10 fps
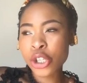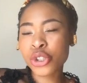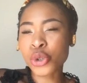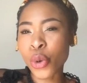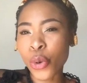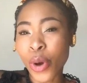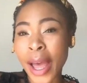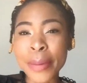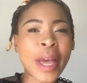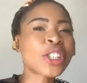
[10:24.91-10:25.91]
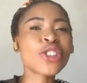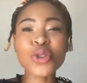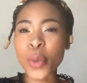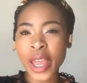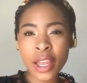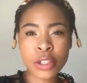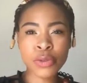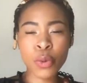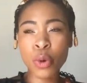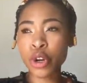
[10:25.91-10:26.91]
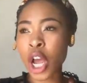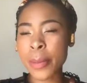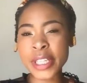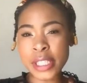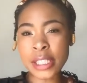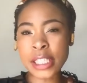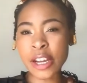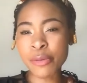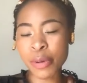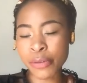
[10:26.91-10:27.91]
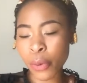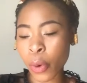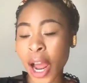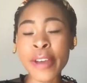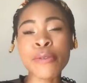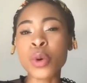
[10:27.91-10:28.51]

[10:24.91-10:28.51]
So I'm actually going to wait for comments and stuff before I